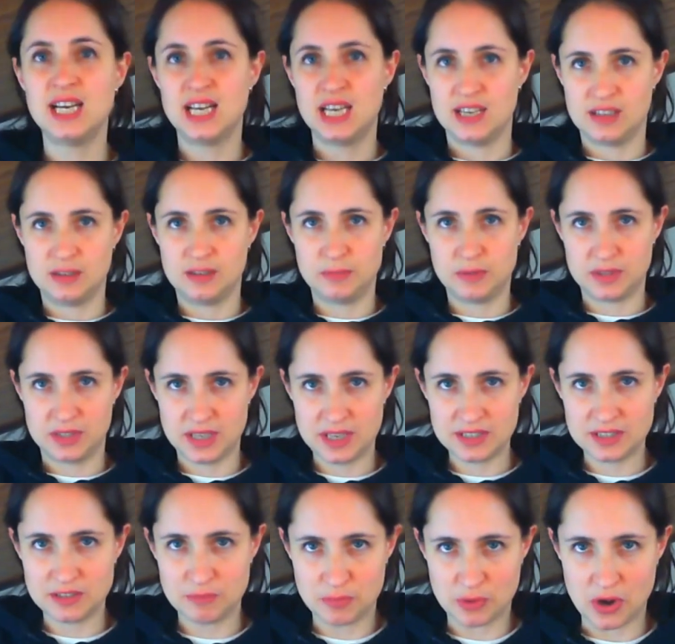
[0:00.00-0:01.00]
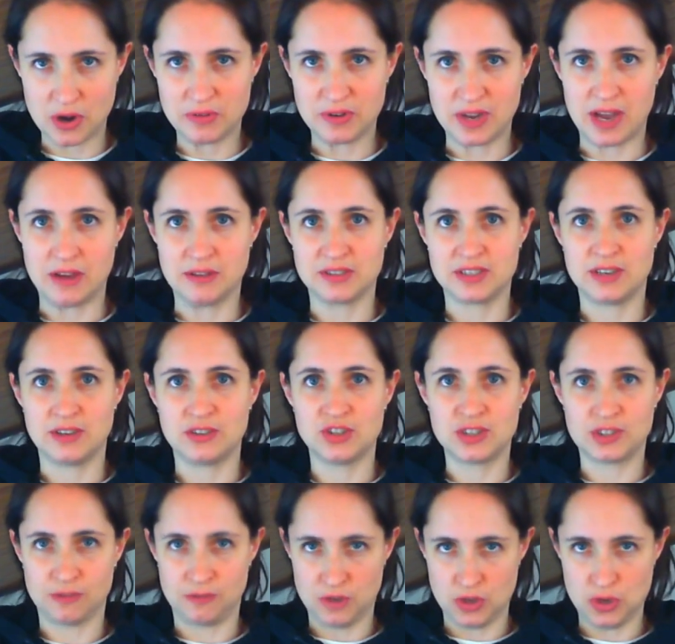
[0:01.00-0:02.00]
The possessive pronouns are just
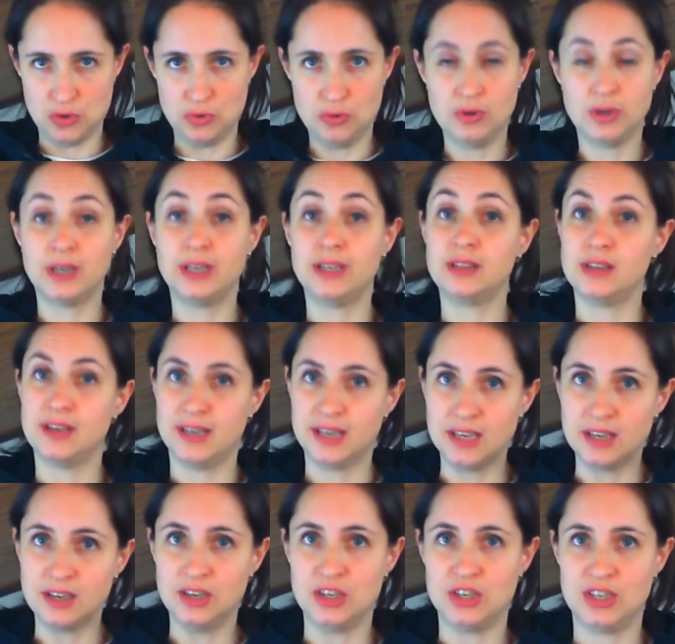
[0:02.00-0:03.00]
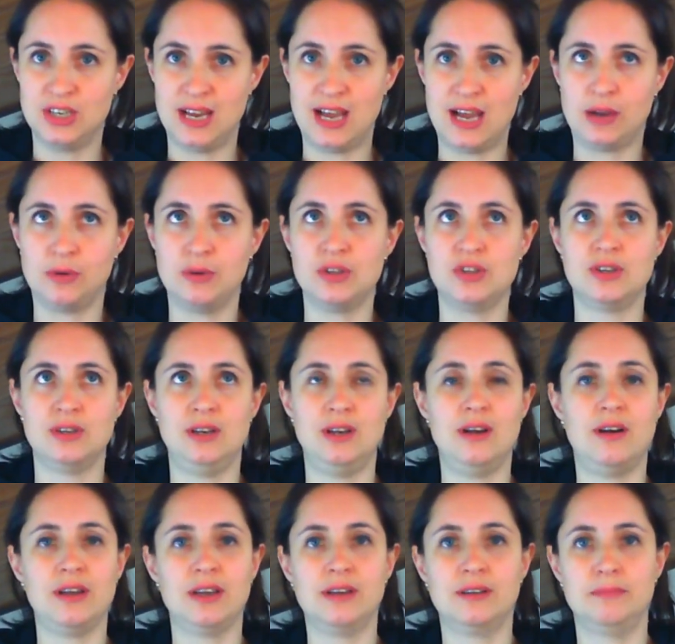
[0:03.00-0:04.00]
few in the English language,
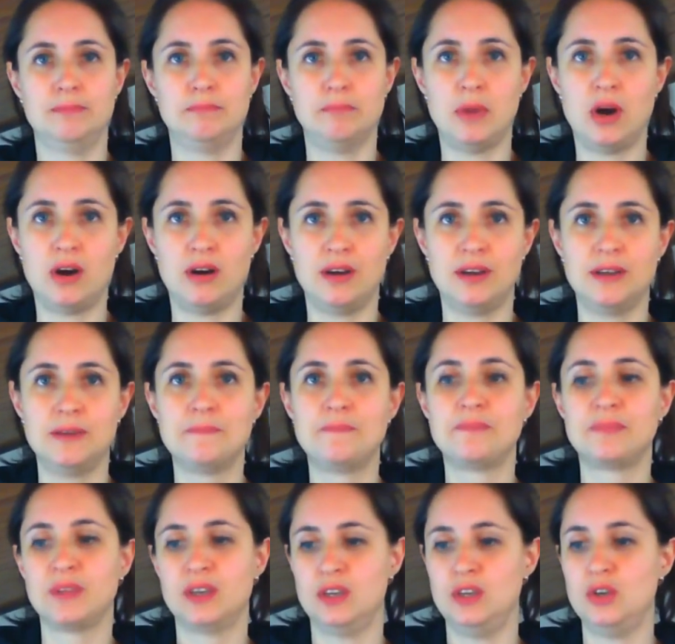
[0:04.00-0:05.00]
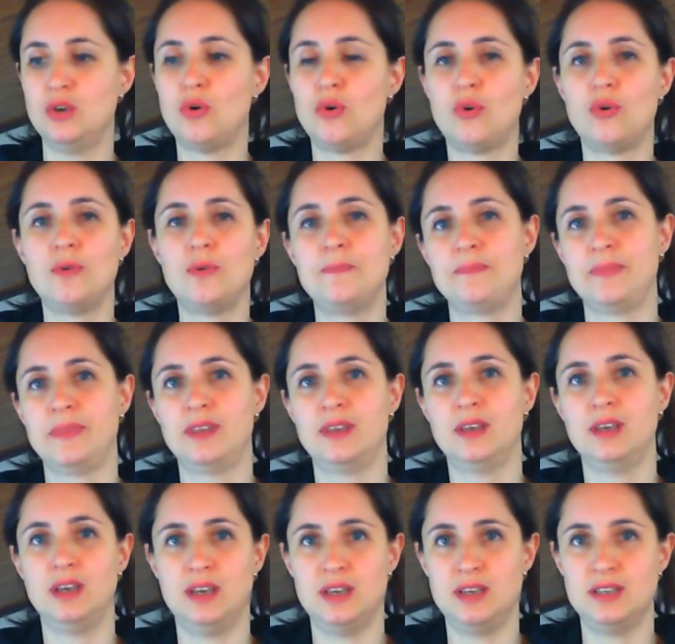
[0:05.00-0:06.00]
like my, your,
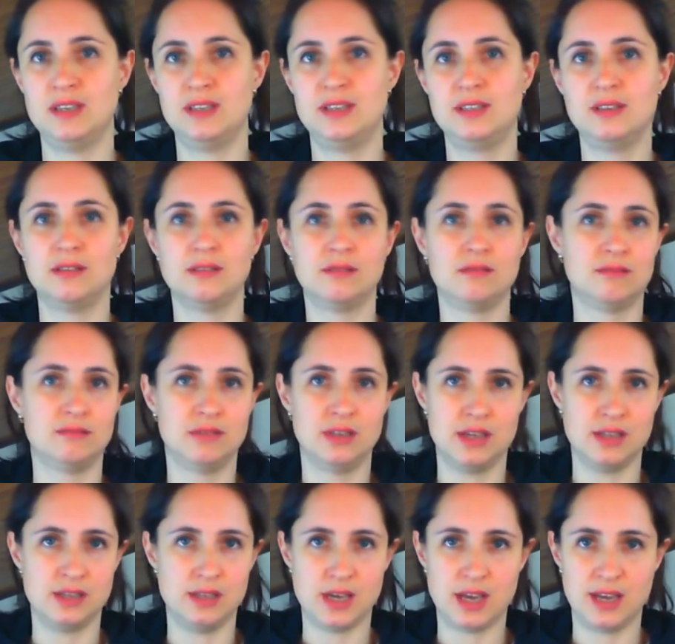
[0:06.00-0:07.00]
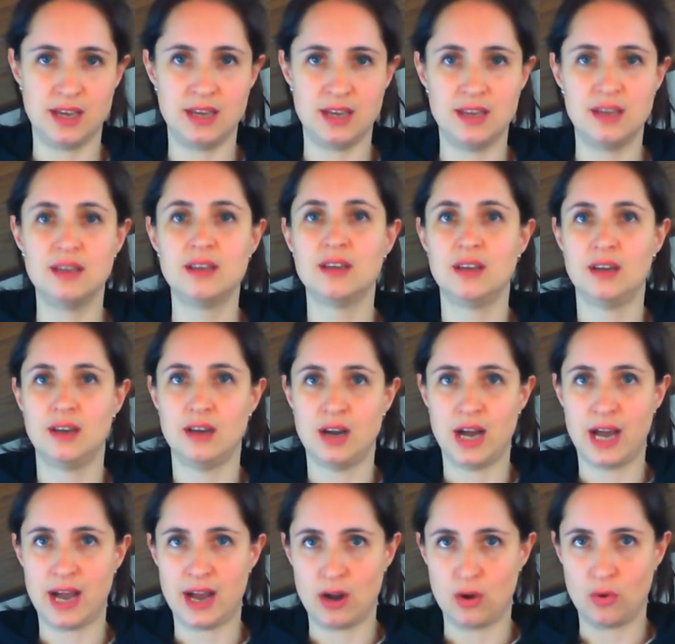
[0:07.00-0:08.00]
his, they,
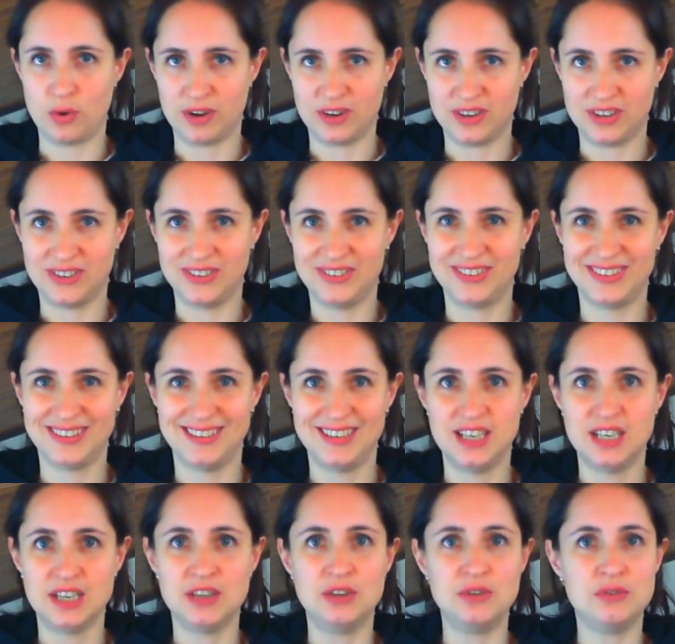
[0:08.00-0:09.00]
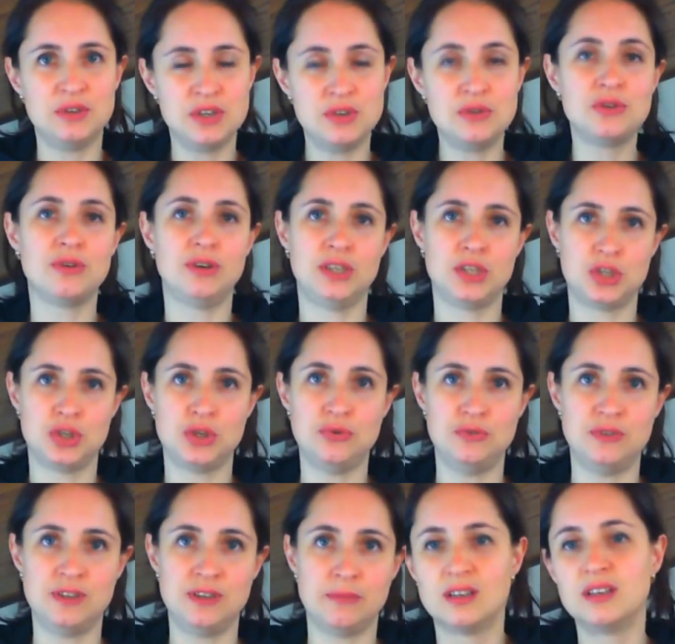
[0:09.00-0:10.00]
our. You usually choose
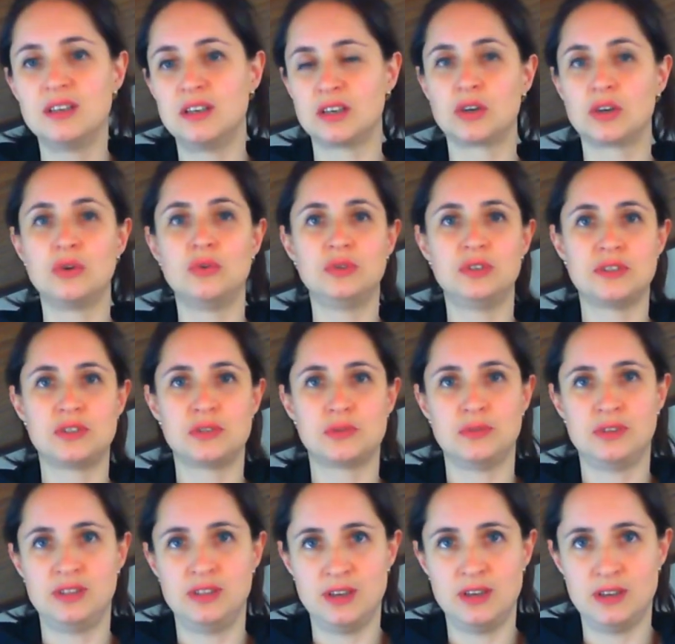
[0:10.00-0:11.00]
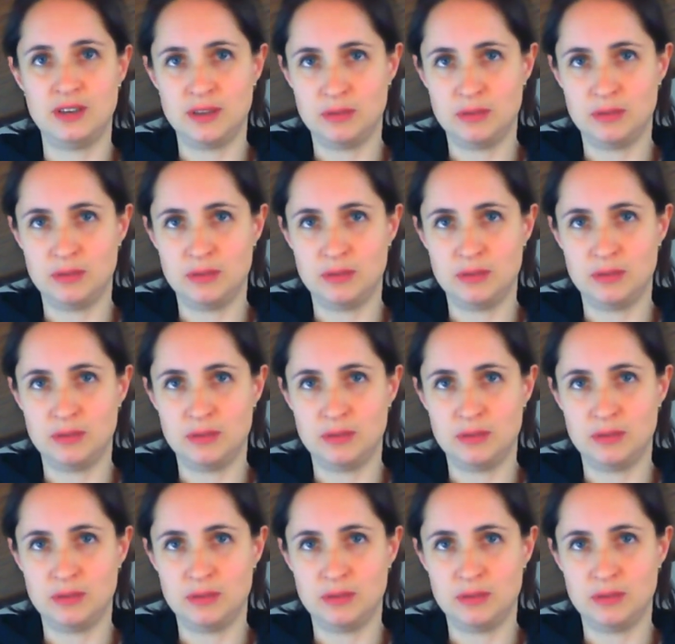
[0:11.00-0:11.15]
them in accordance with the